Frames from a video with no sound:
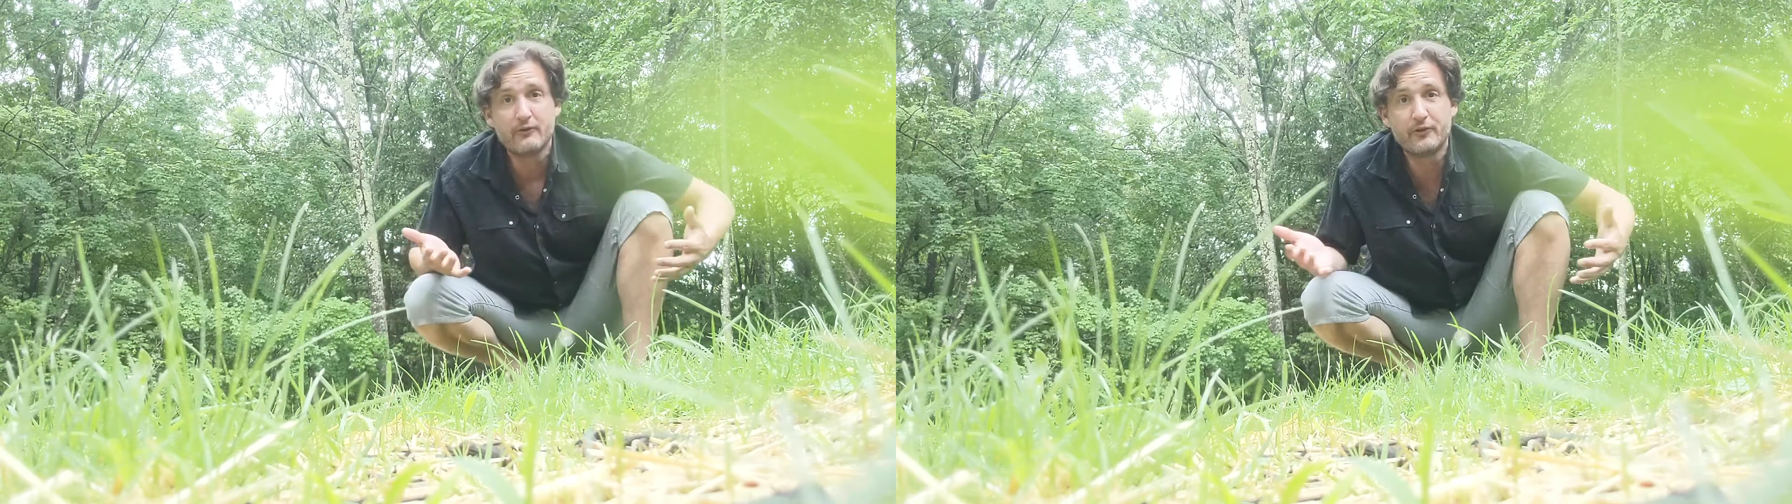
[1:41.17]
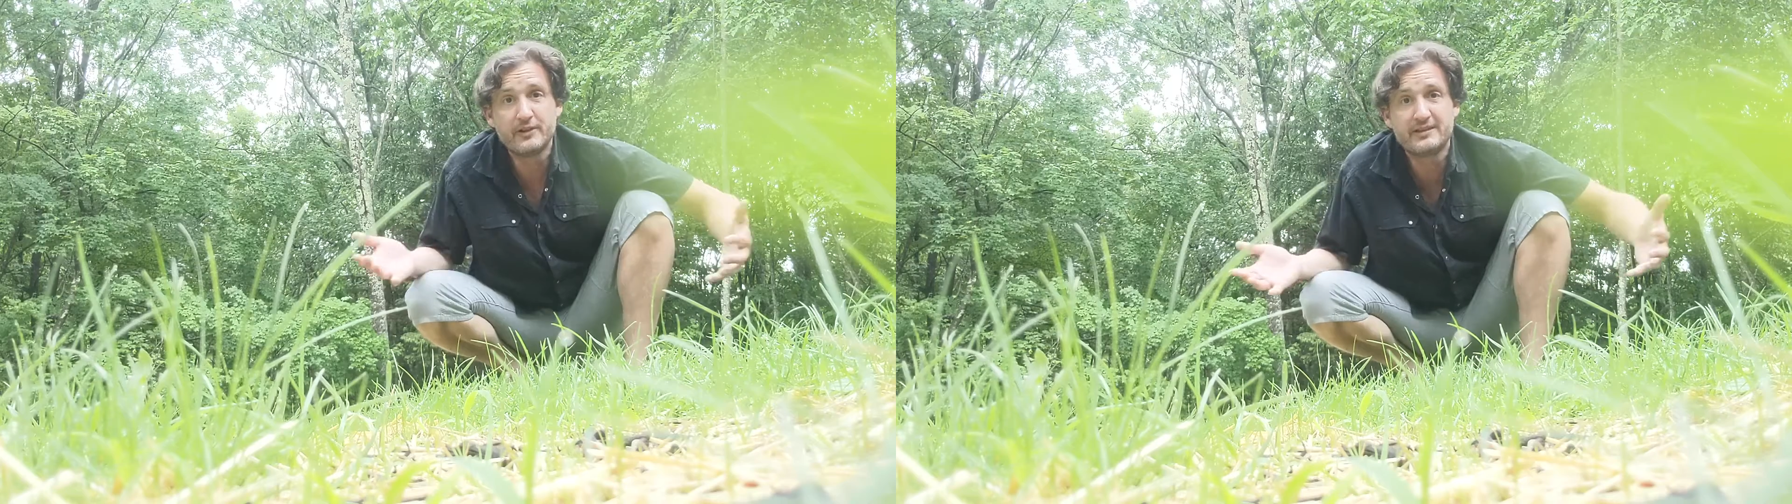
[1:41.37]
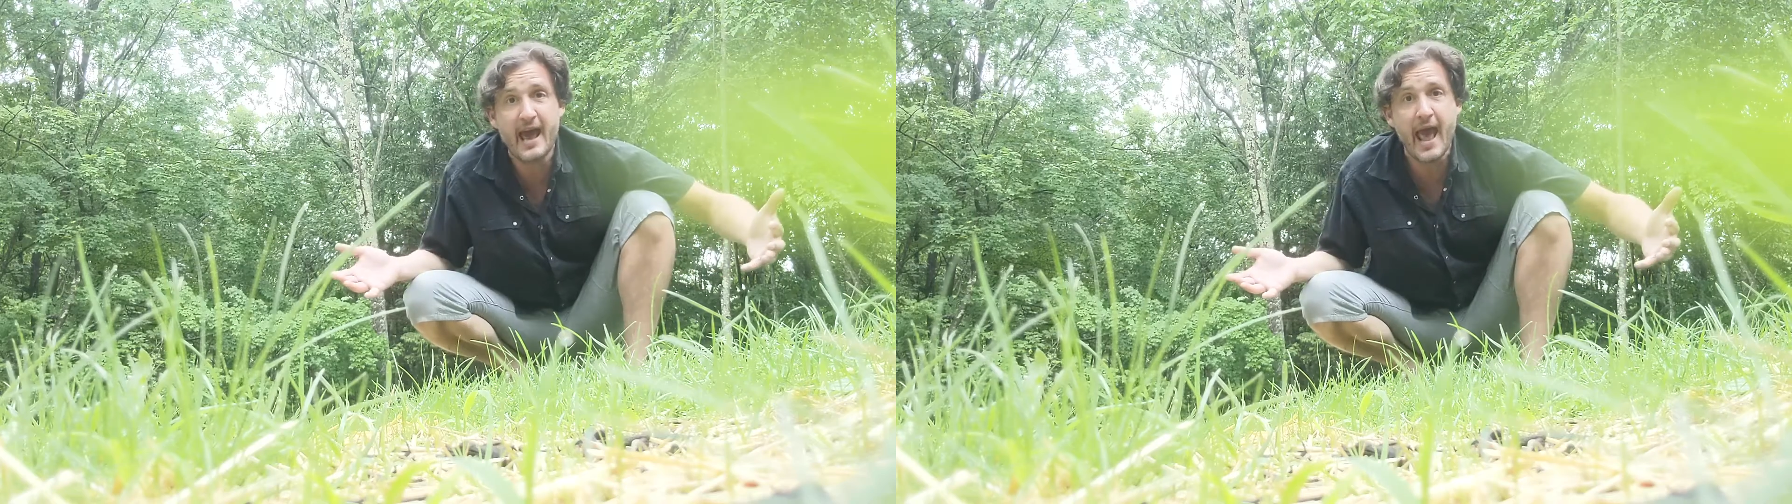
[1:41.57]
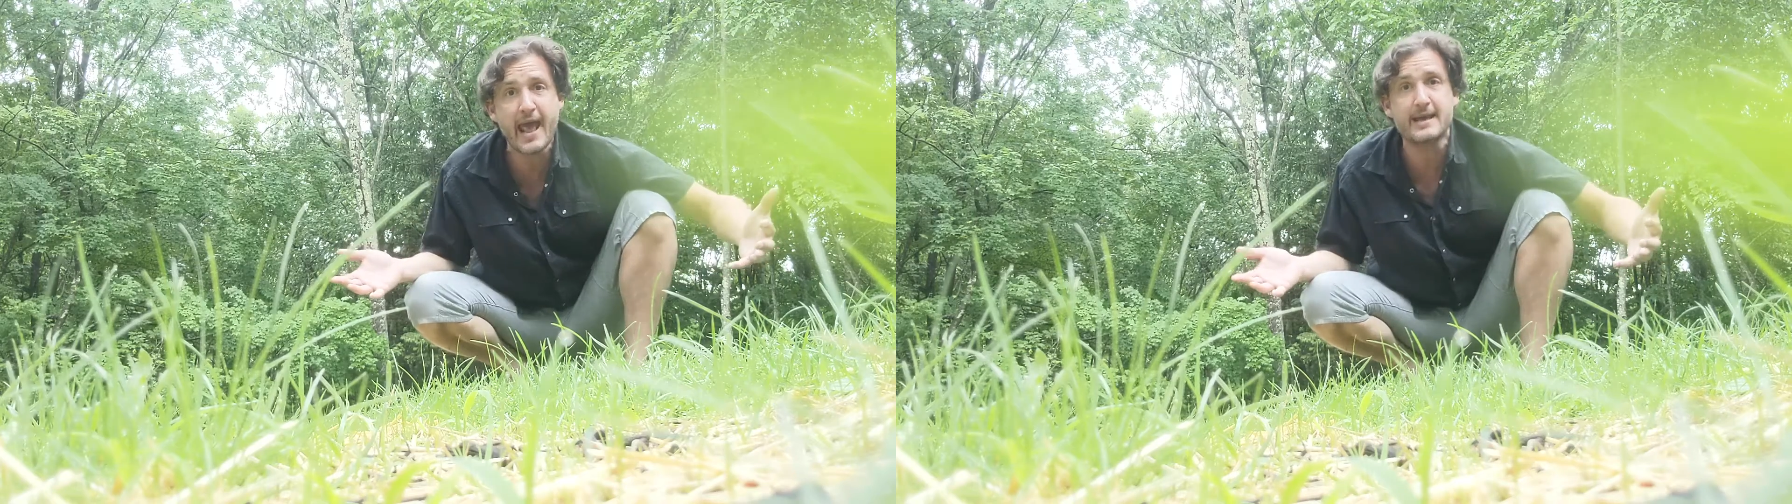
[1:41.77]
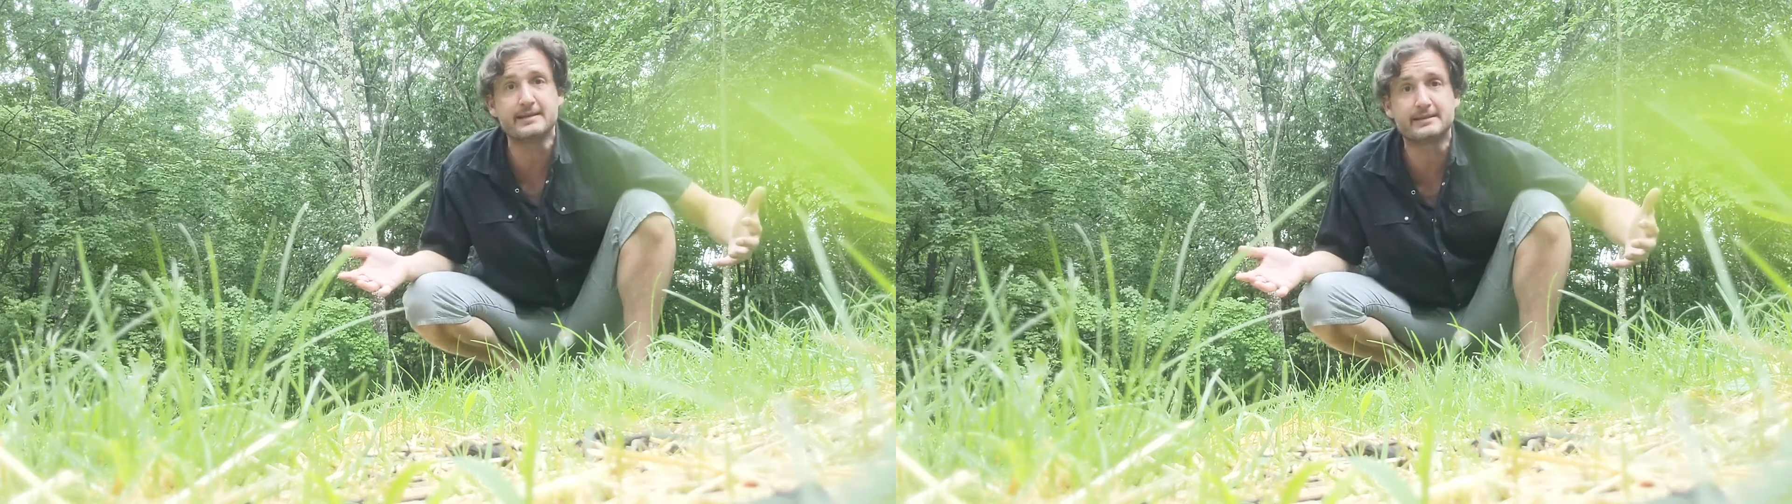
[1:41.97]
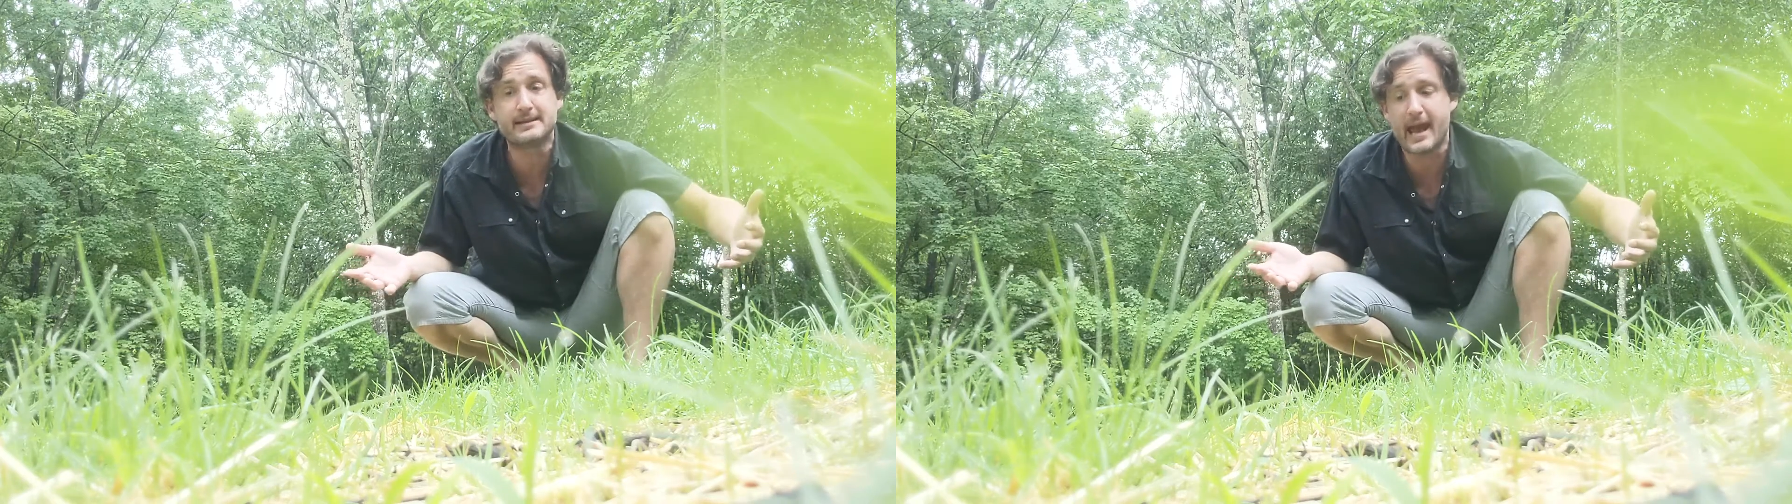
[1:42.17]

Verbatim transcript: for days.